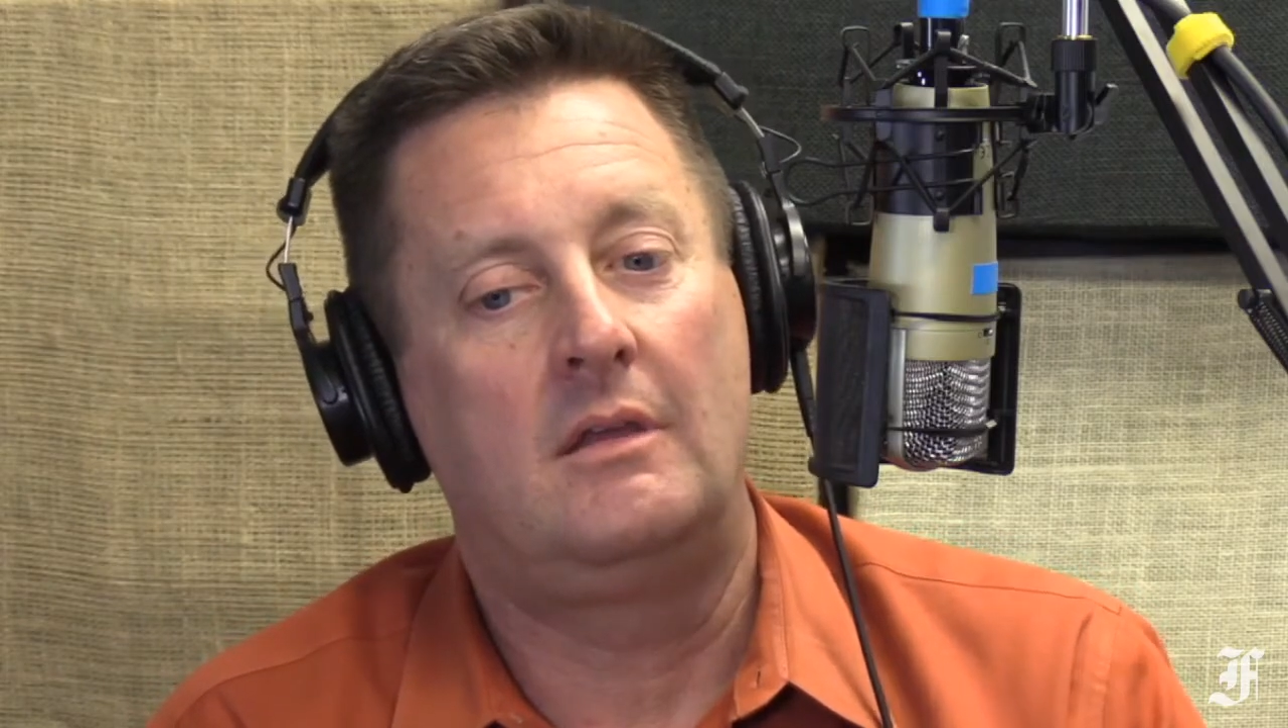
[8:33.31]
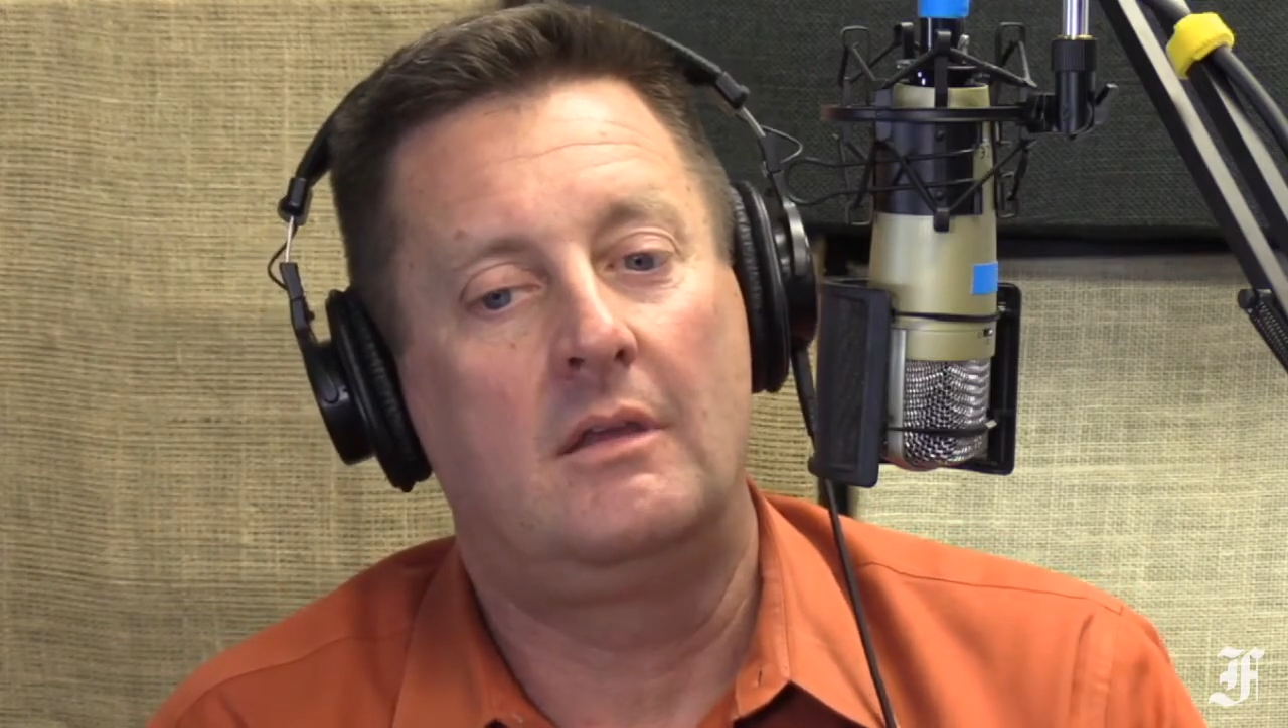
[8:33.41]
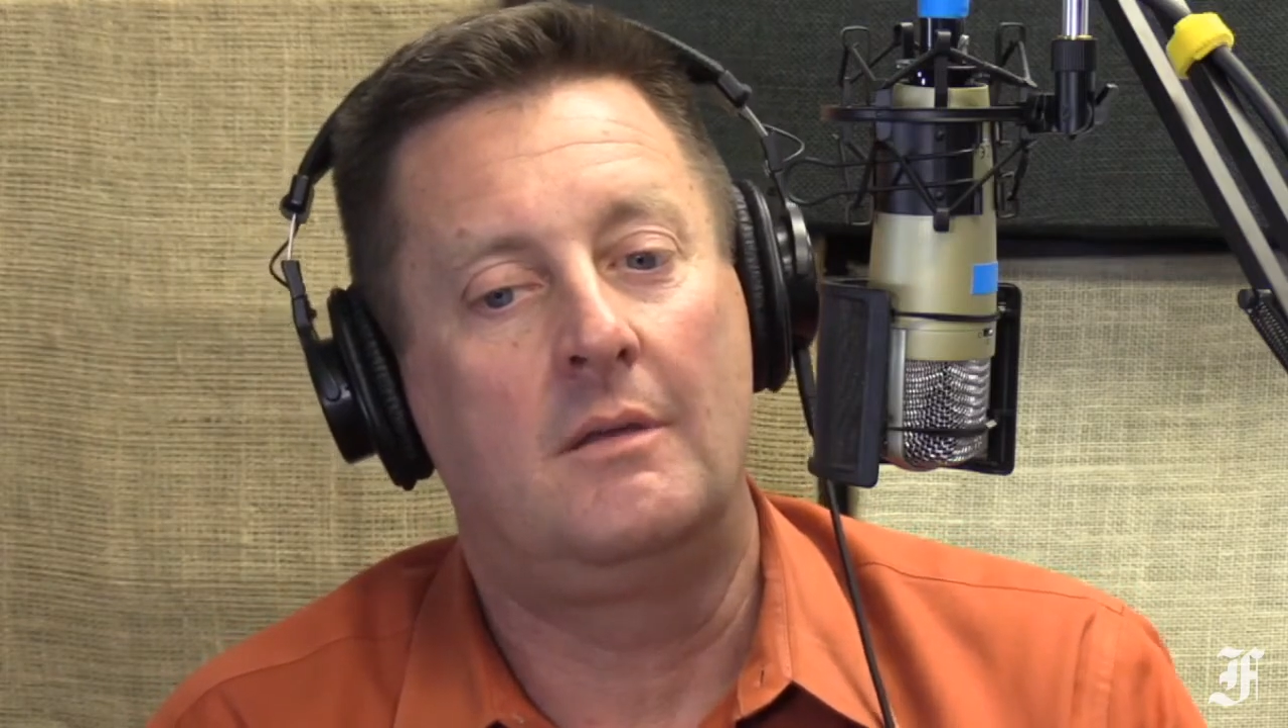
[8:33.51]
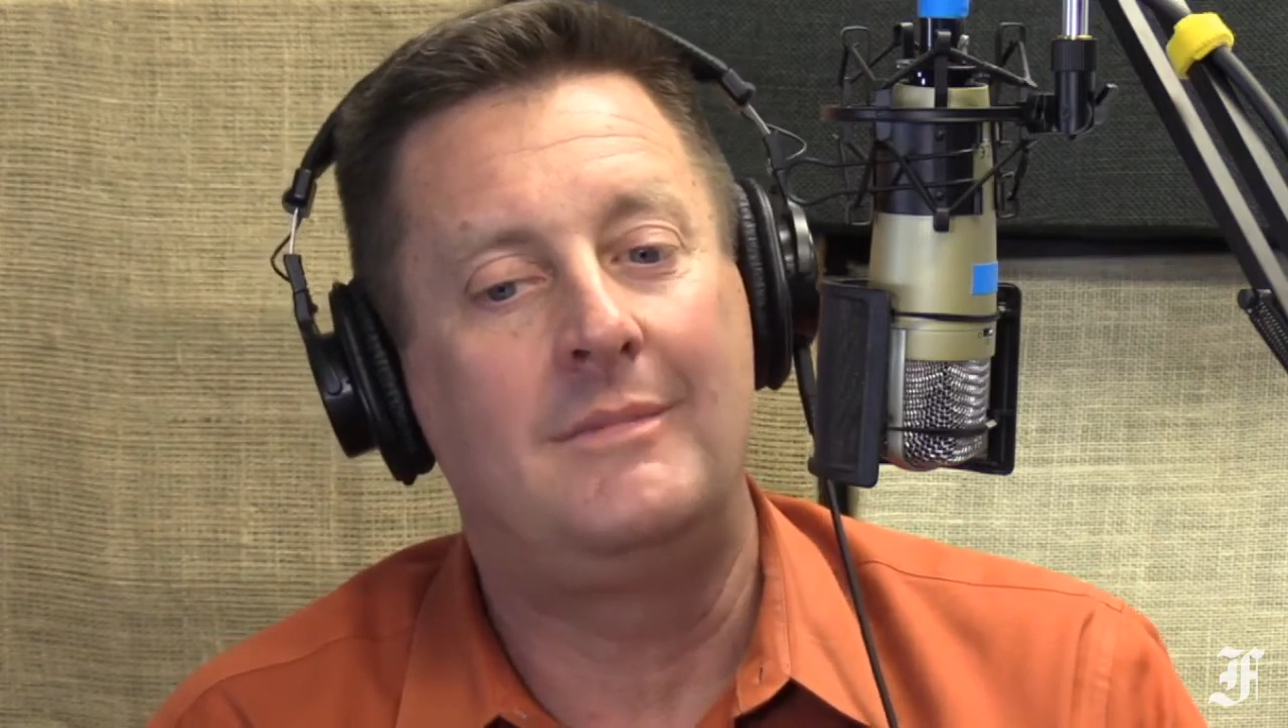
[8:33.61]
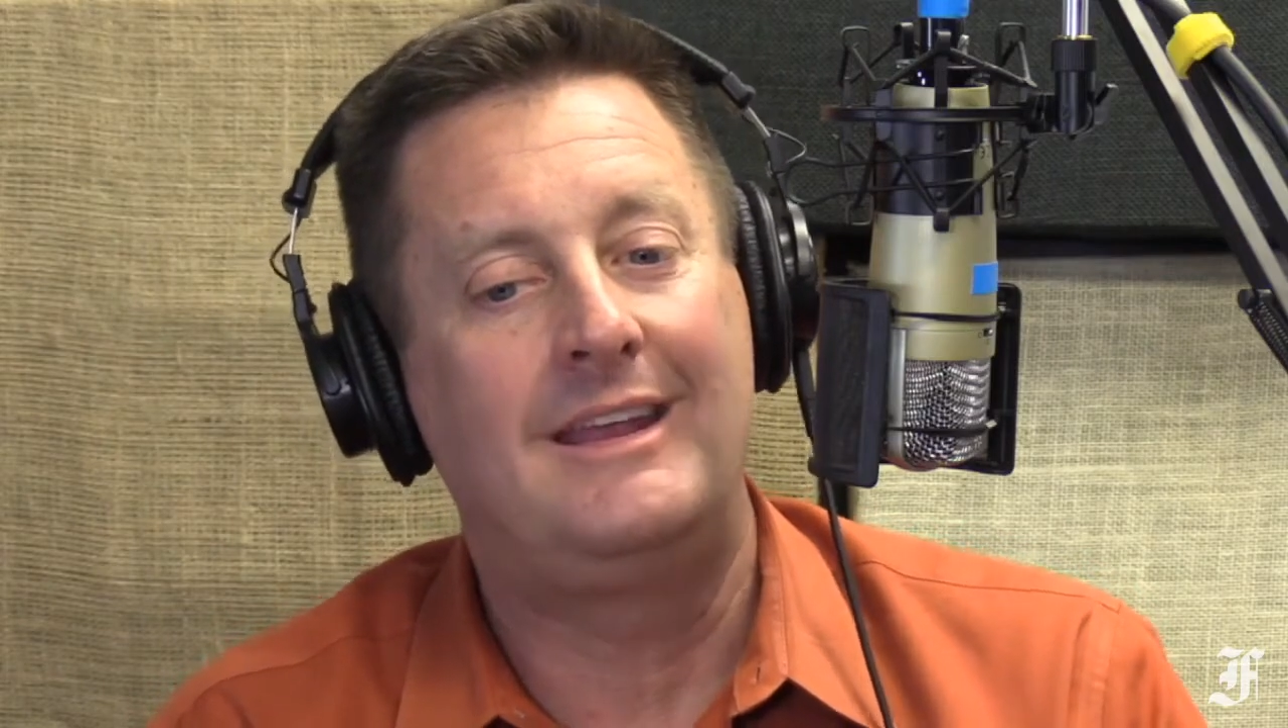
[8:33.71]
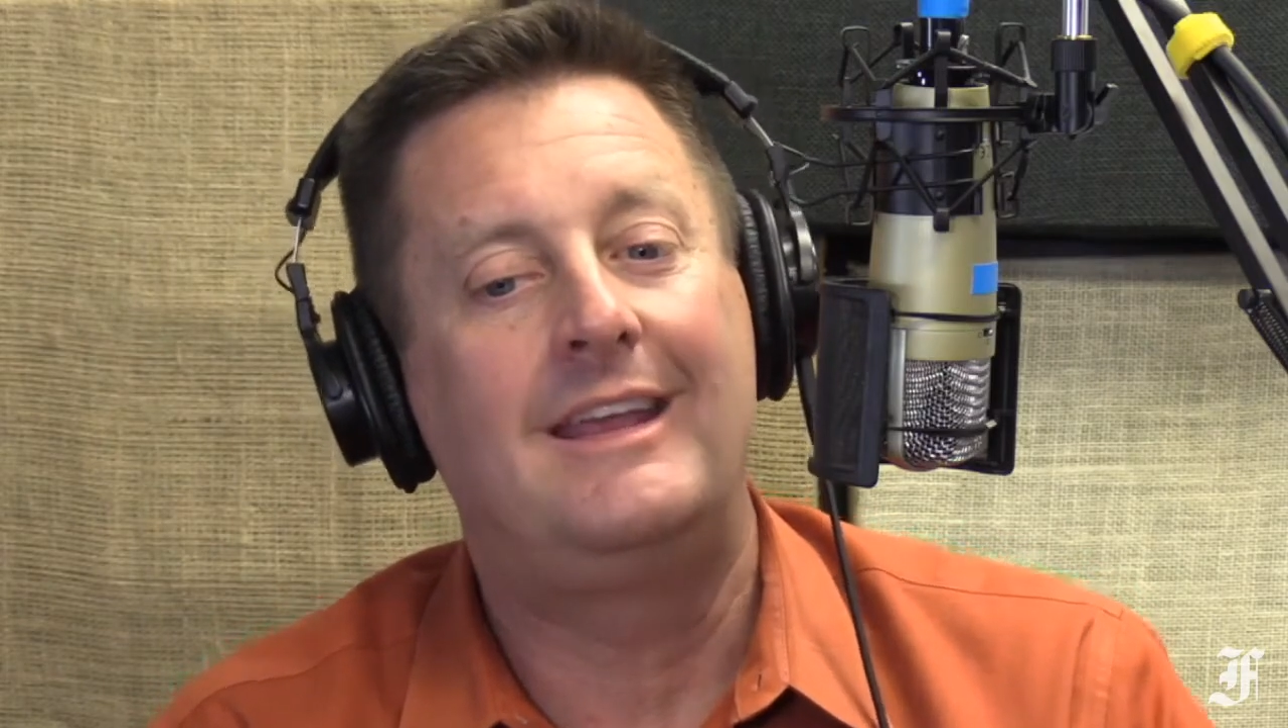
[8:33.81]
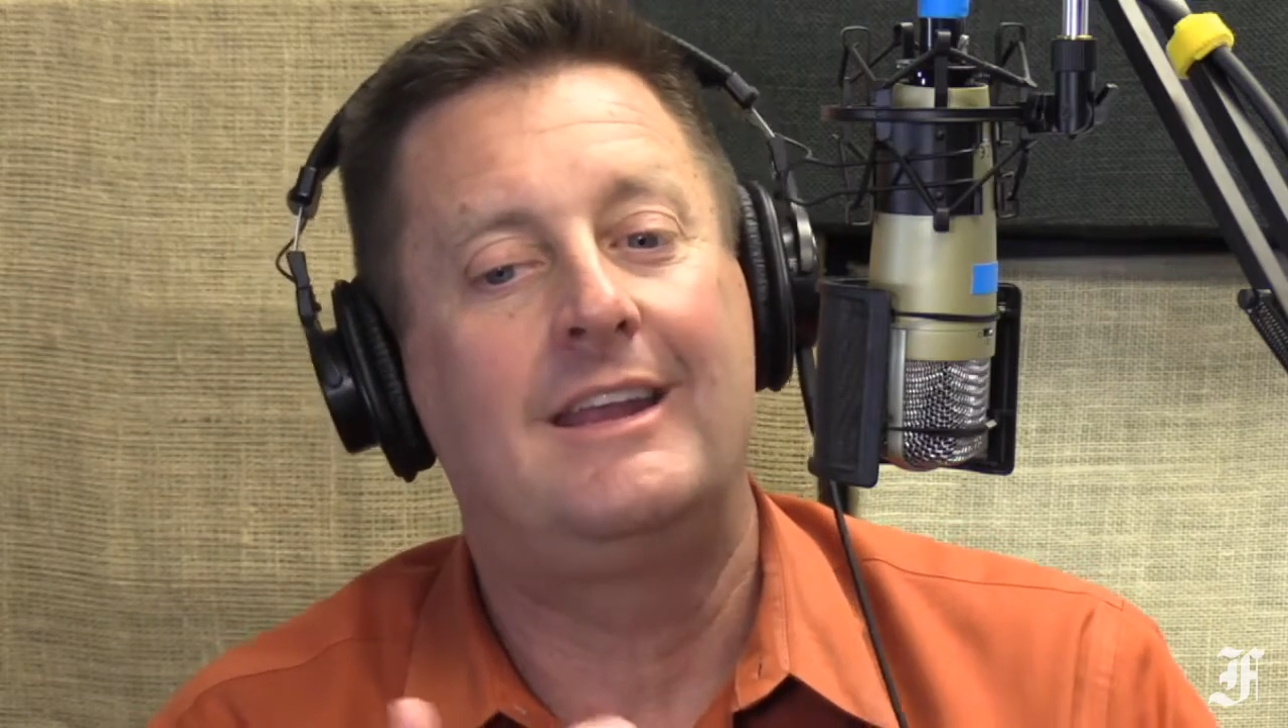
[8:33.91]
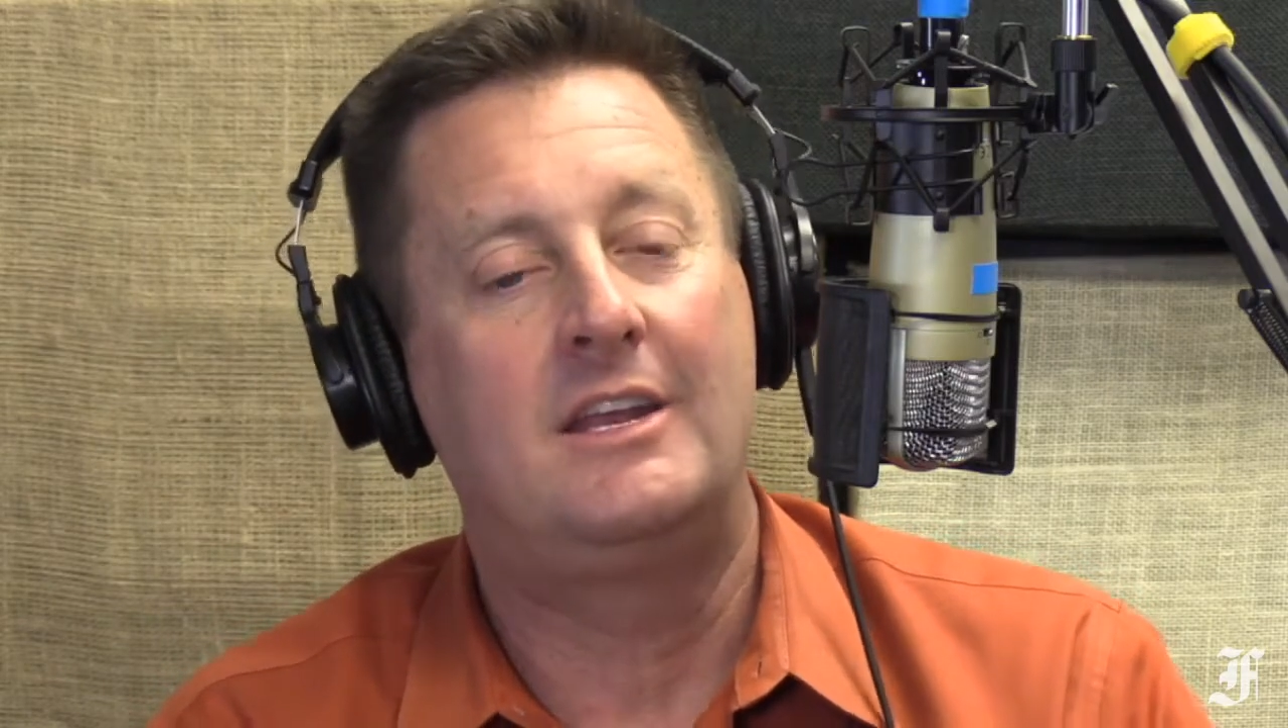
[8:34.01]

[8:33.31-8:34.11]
immediate